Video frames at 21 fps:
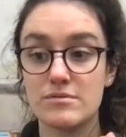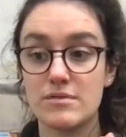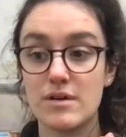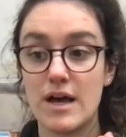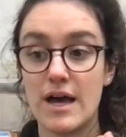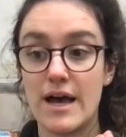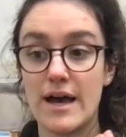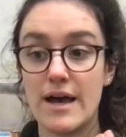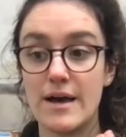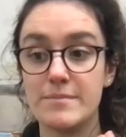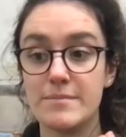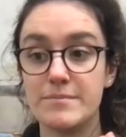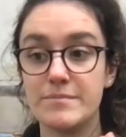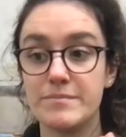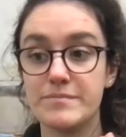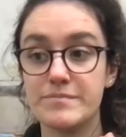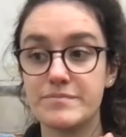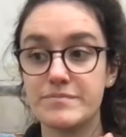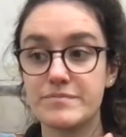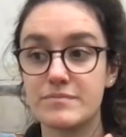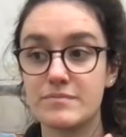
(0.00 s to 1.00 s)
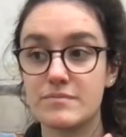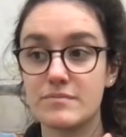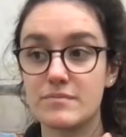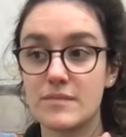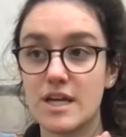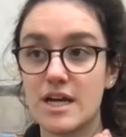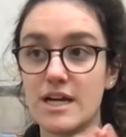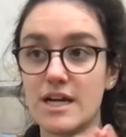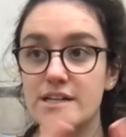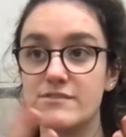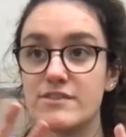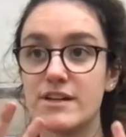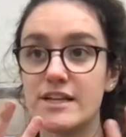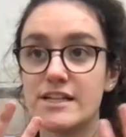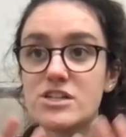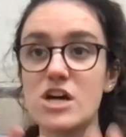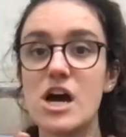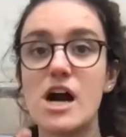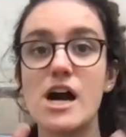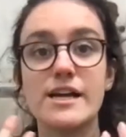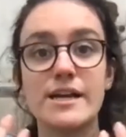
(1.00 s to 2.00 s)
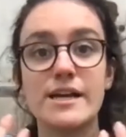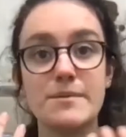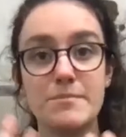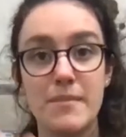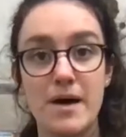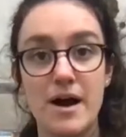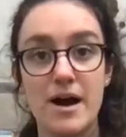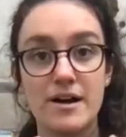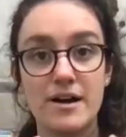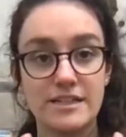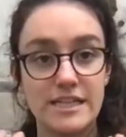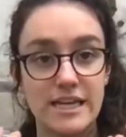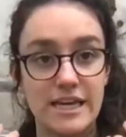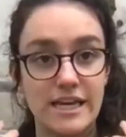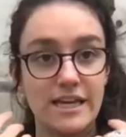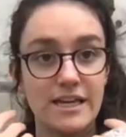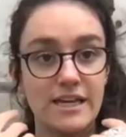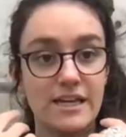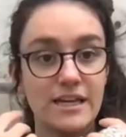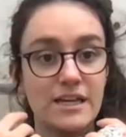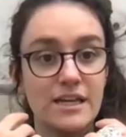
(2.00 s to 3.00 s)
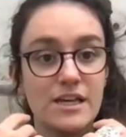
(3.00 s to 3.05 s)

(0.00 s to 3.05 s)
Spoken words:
kind of like target market